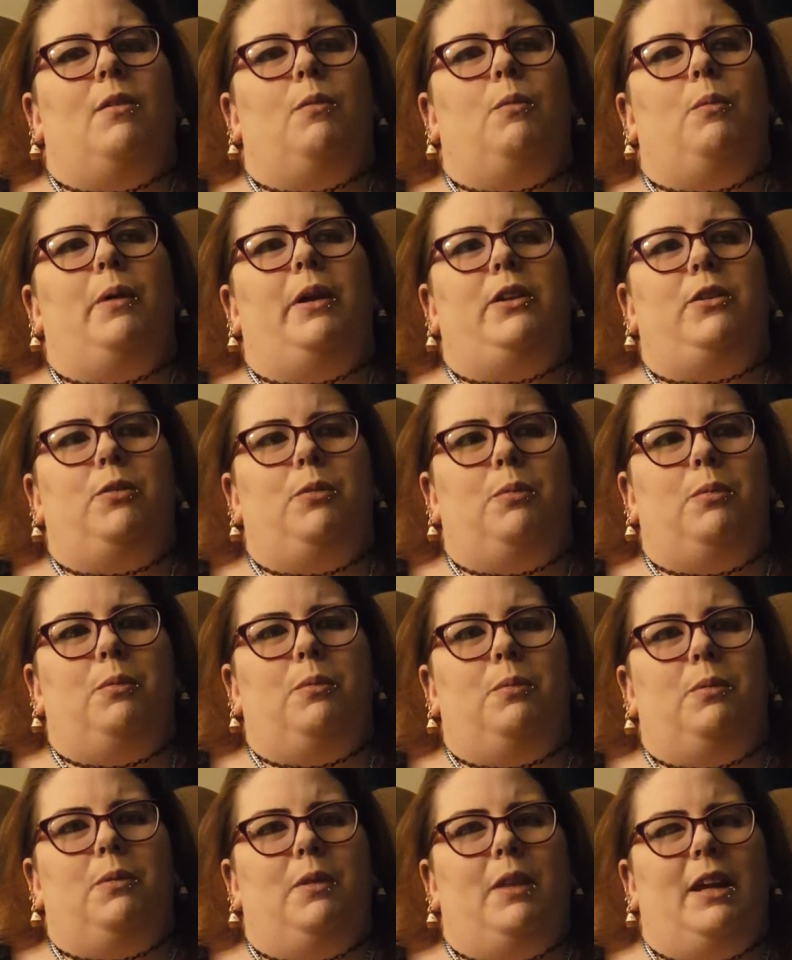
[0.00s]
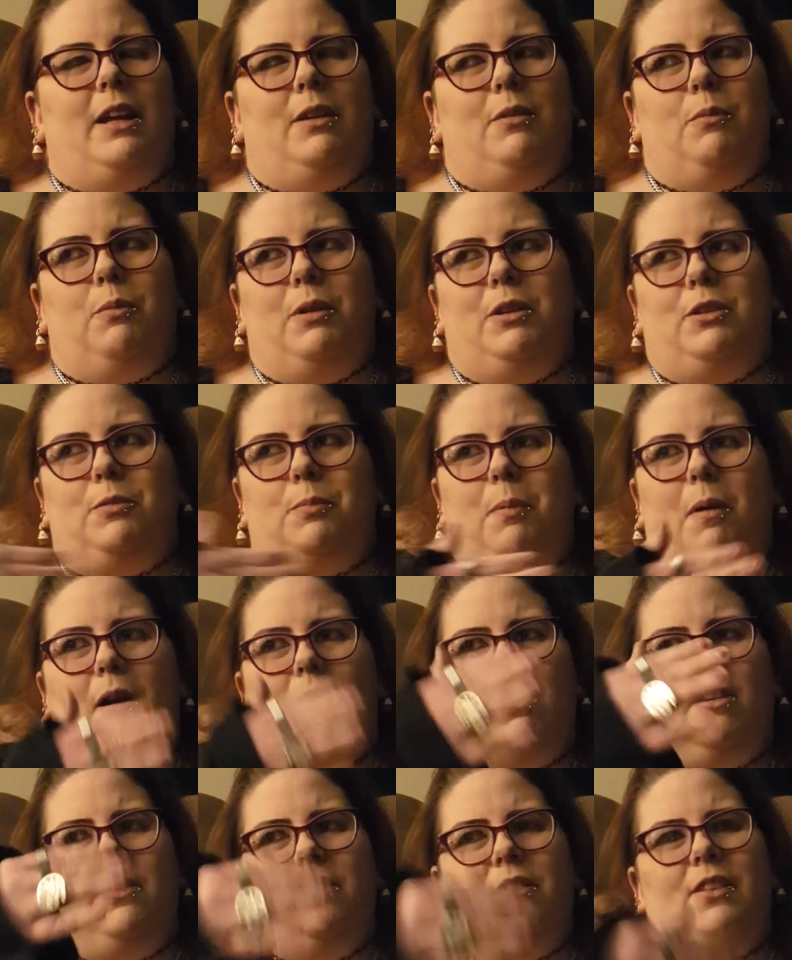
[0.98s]
which like which
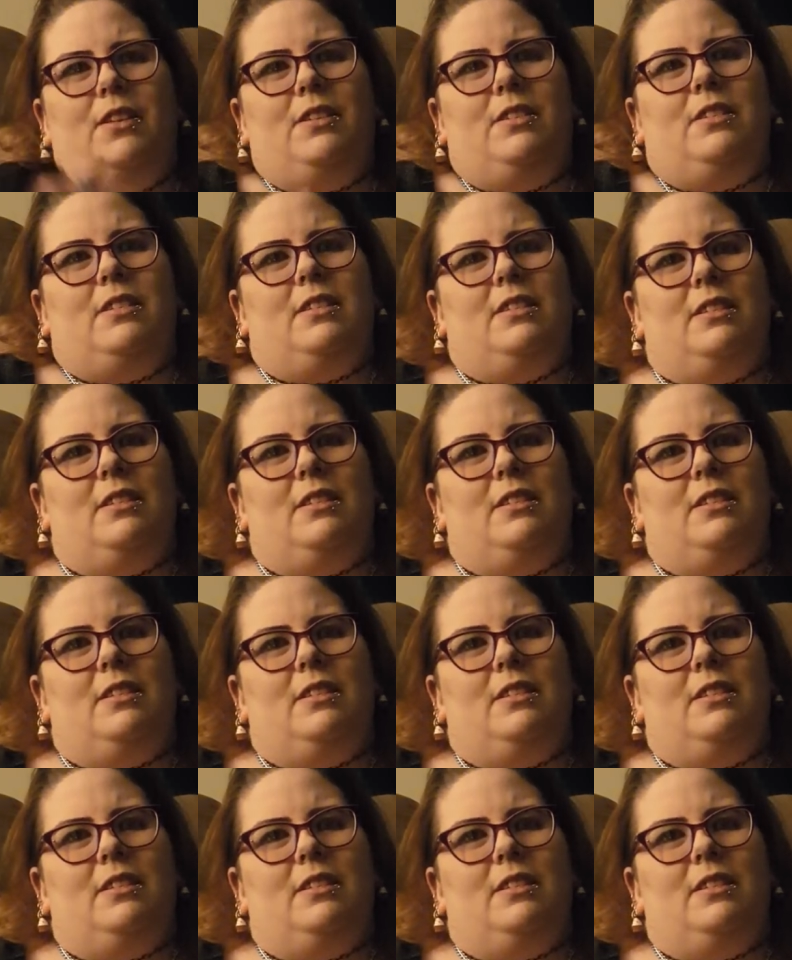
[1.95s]
part of this